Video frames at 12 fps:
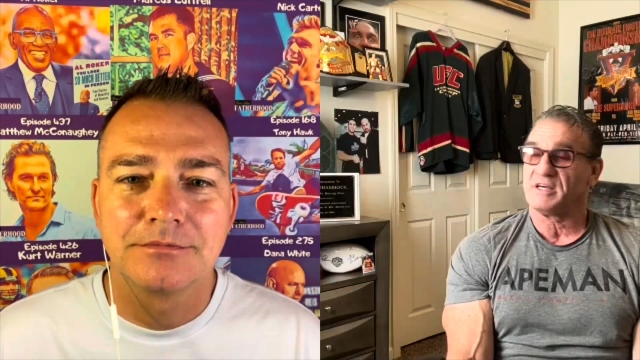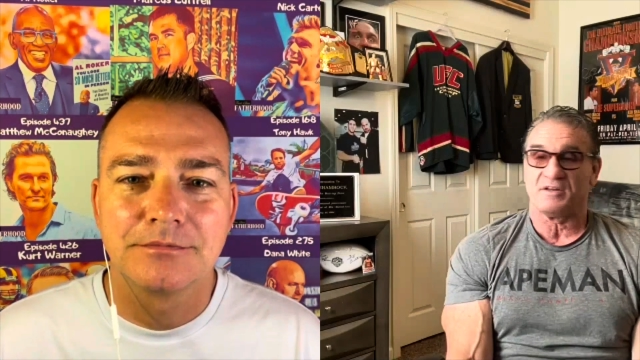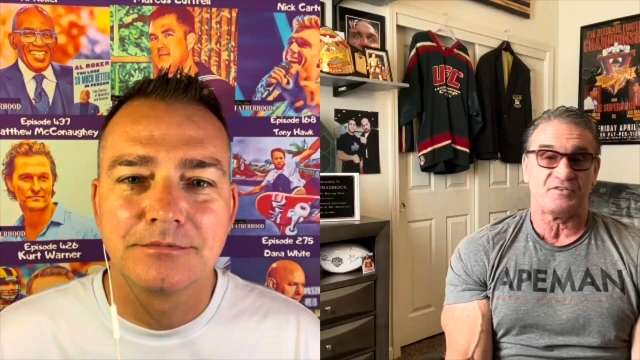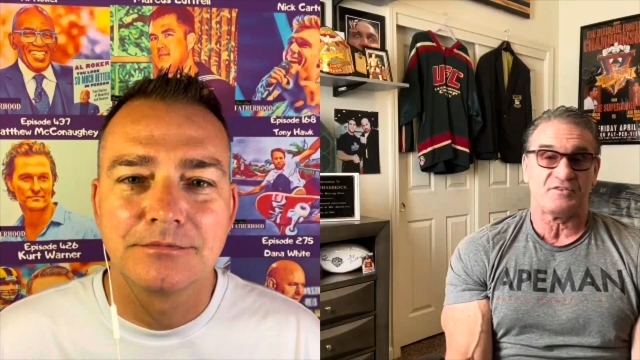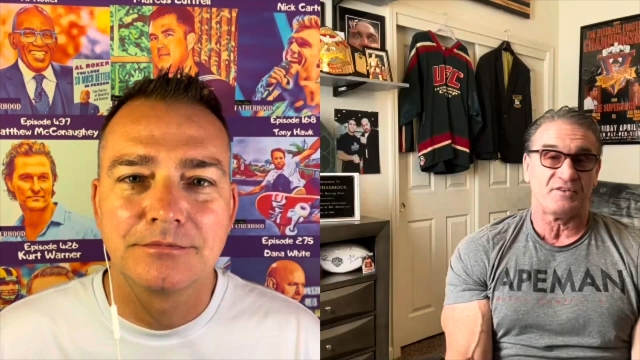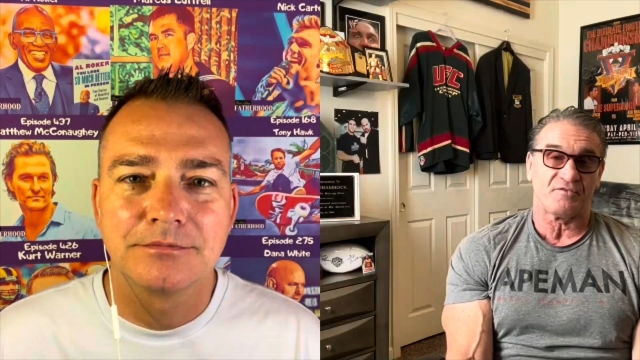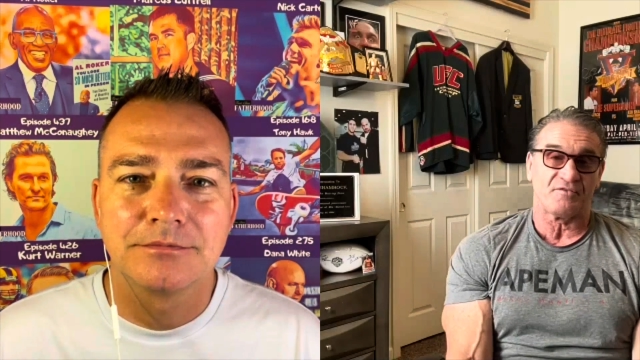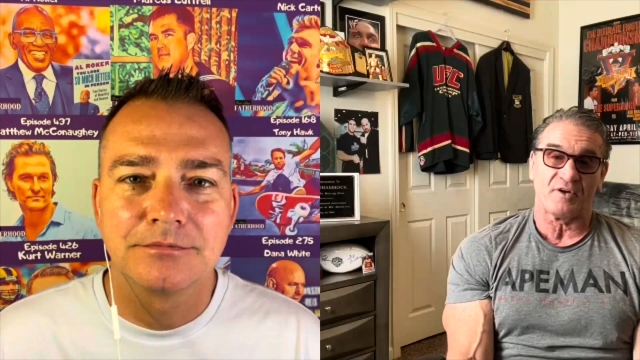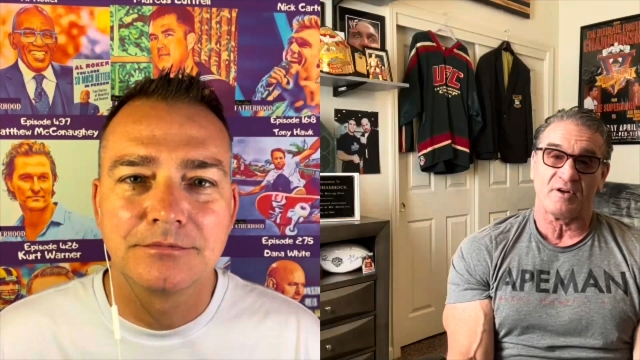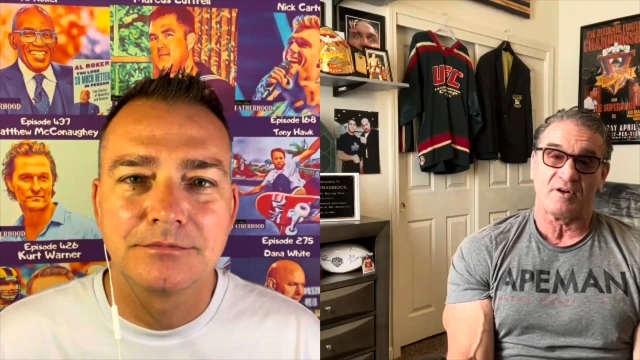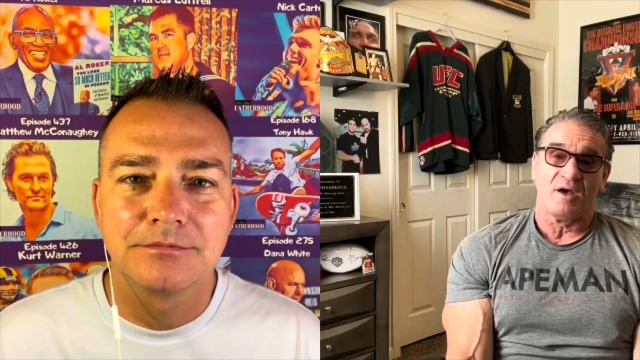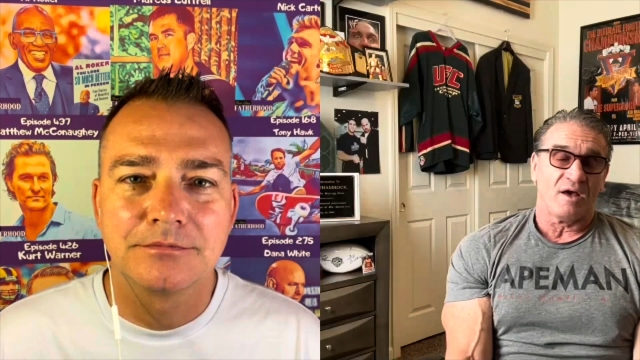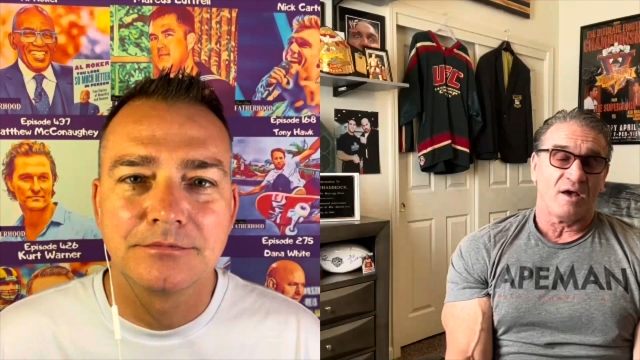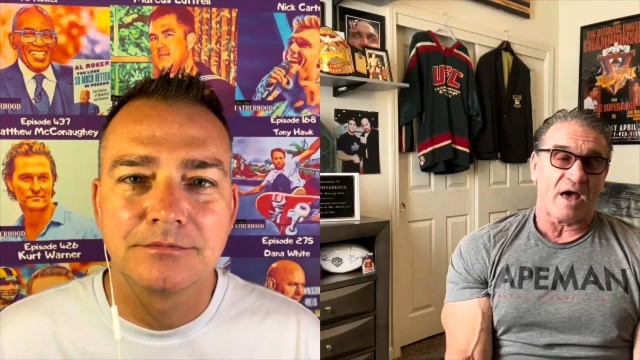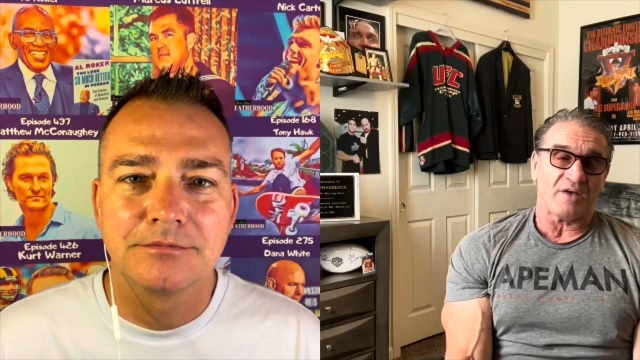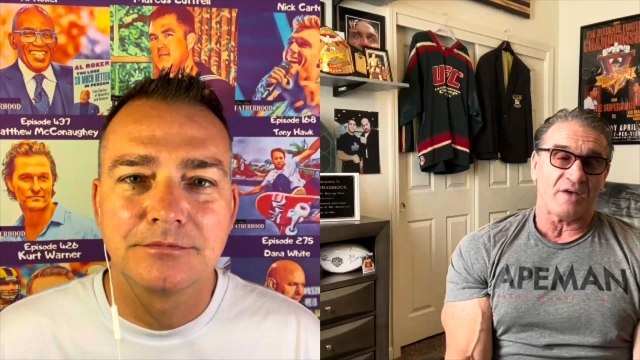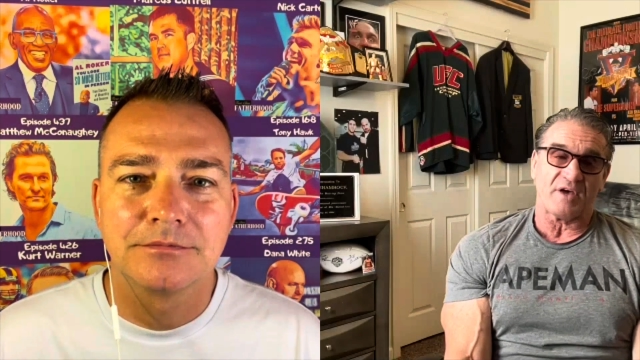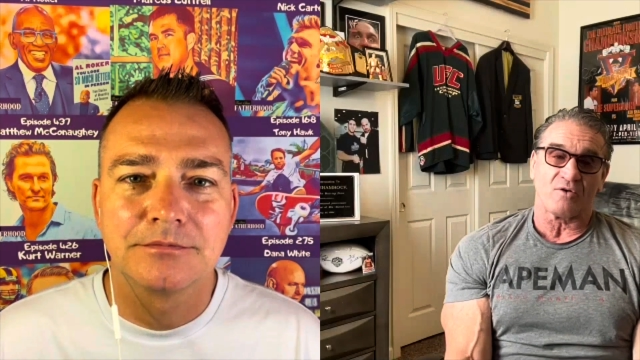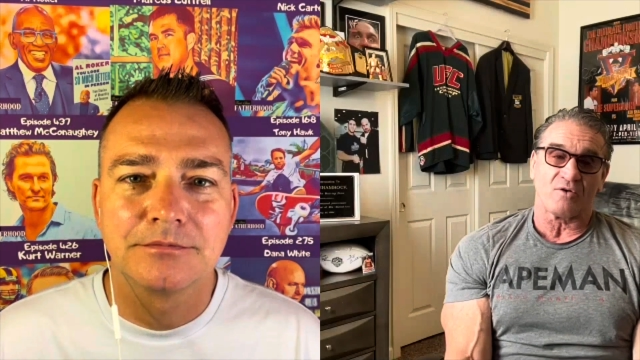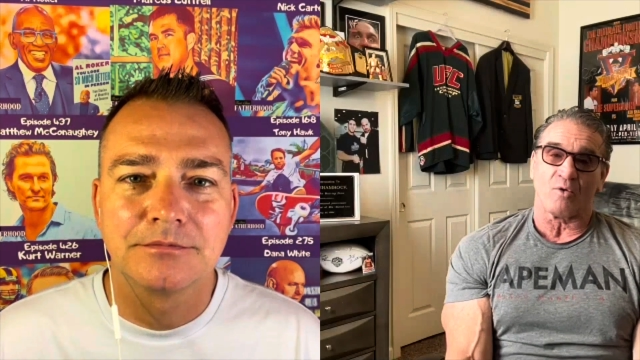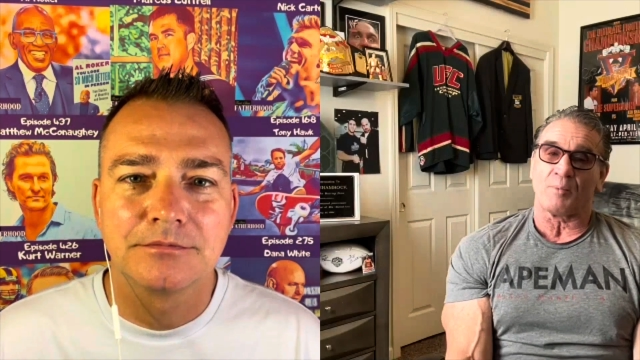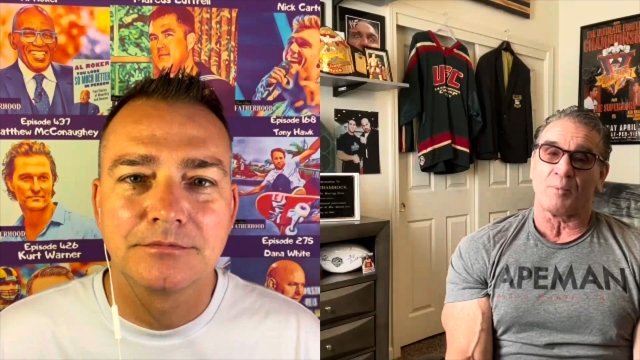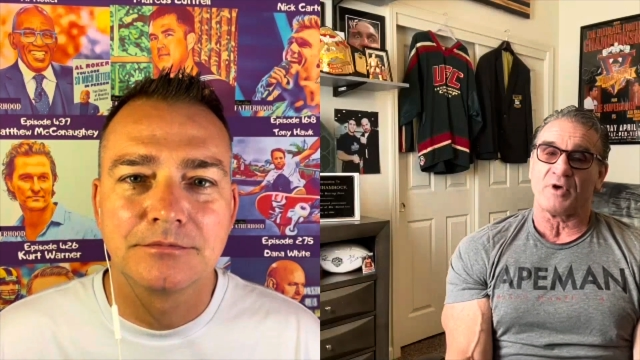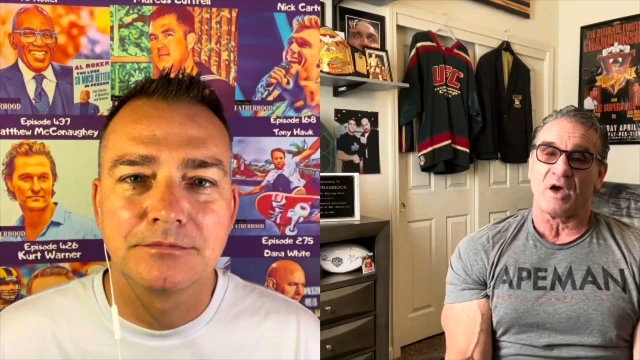Speaker 1: kid is different. As they
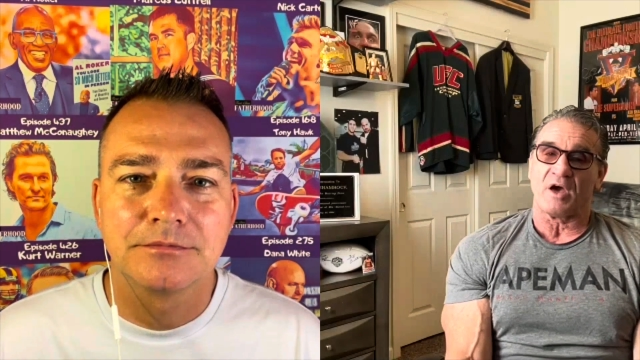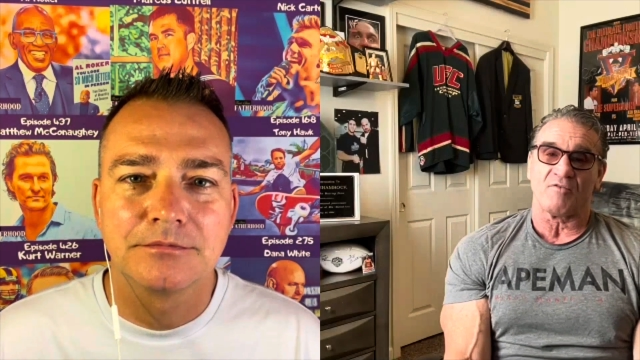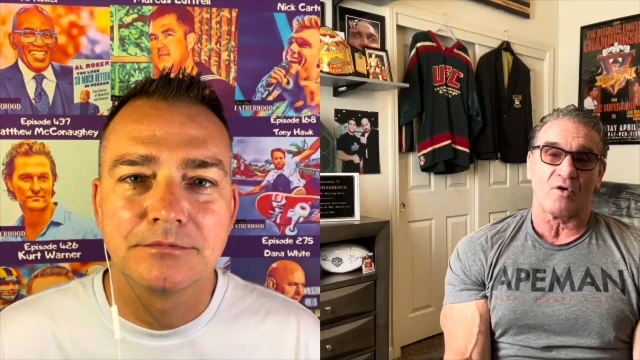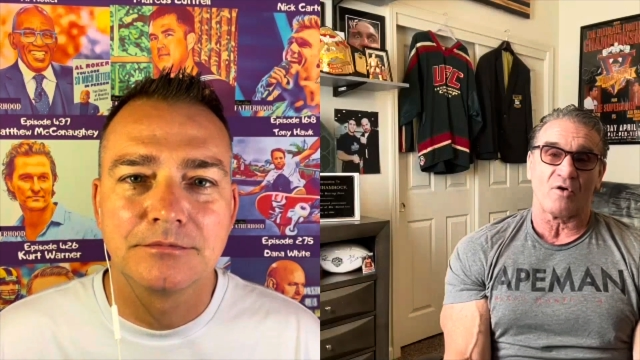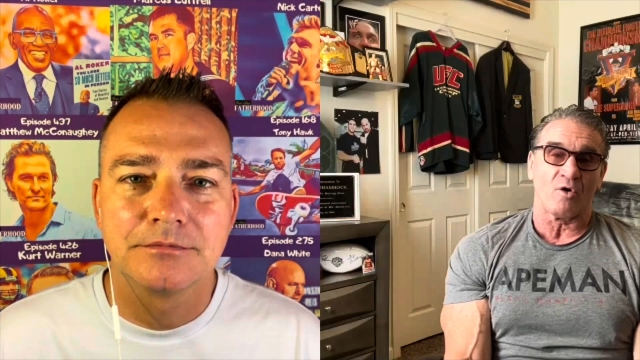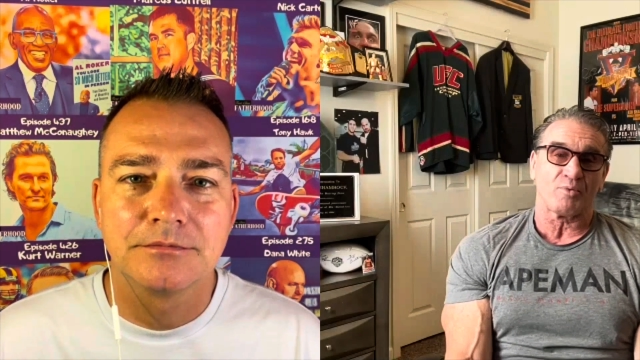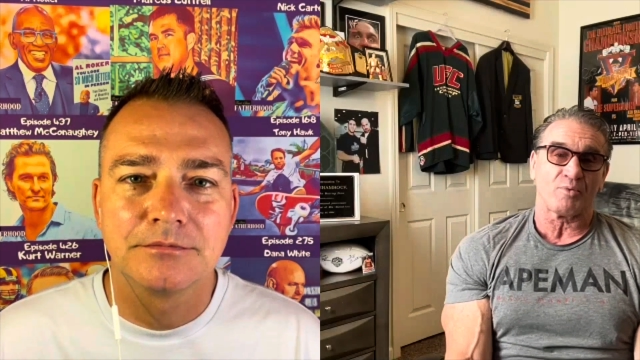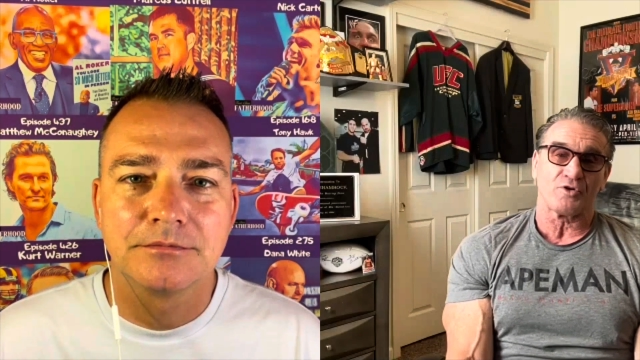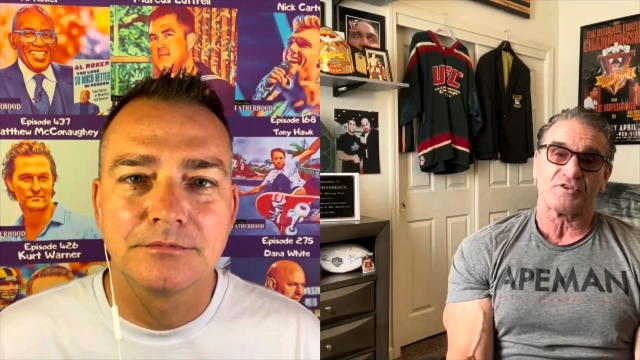grow up, they have their own